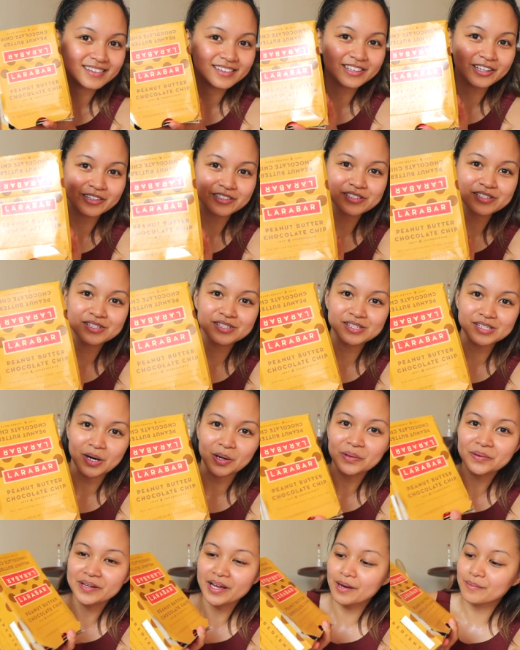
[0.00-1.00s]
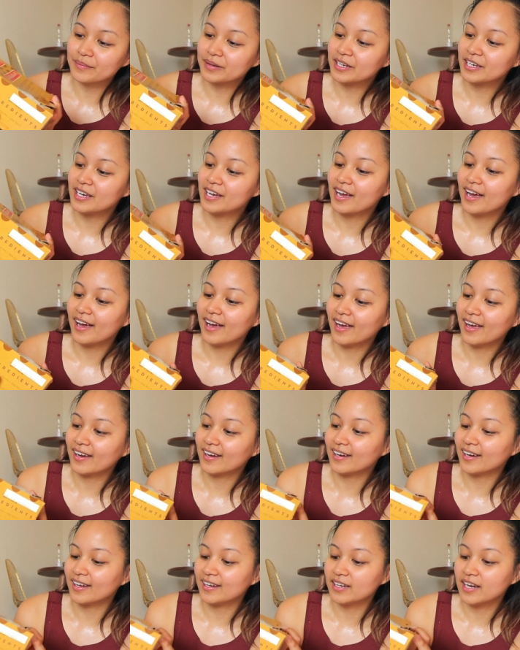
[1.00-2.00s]
They're so yummy
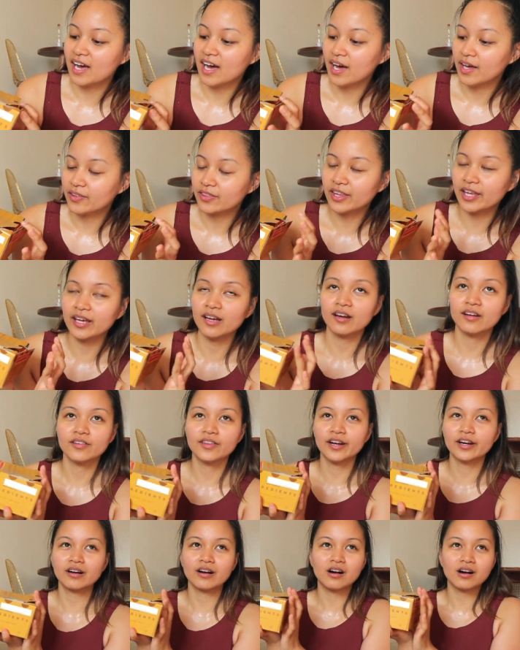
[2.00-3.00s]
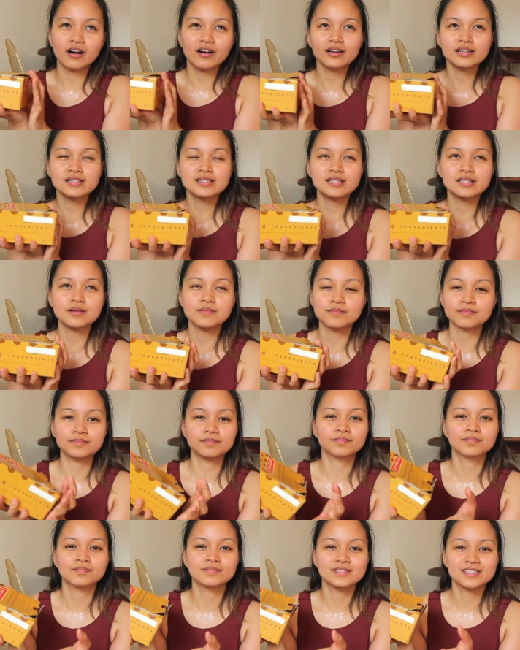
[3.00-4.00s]
and they there are
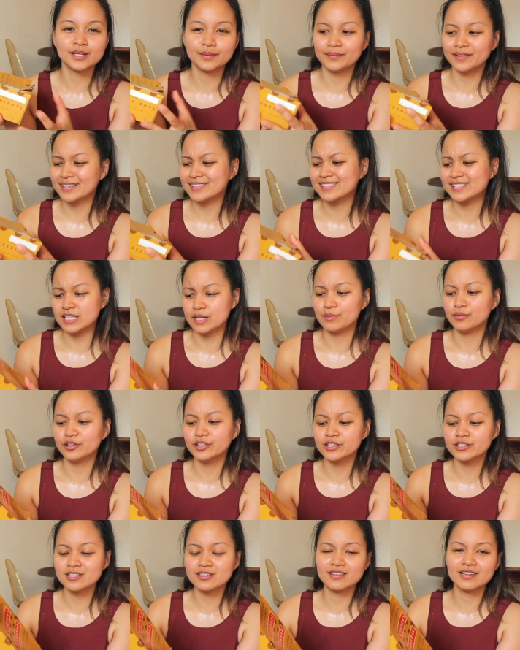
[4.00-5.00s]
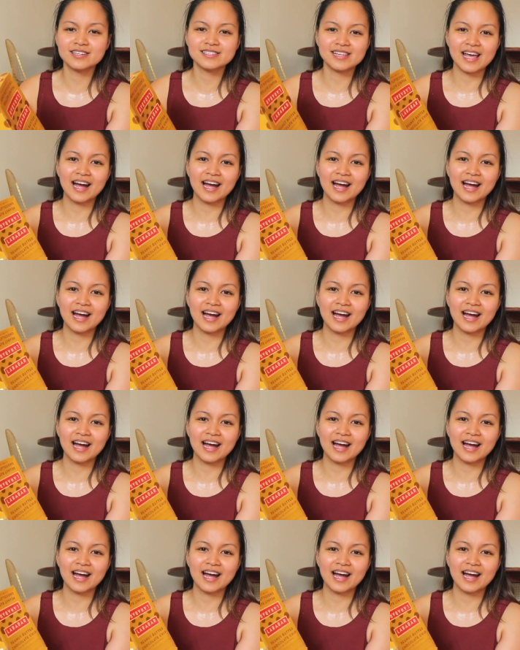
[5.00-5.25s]
some something similar to this.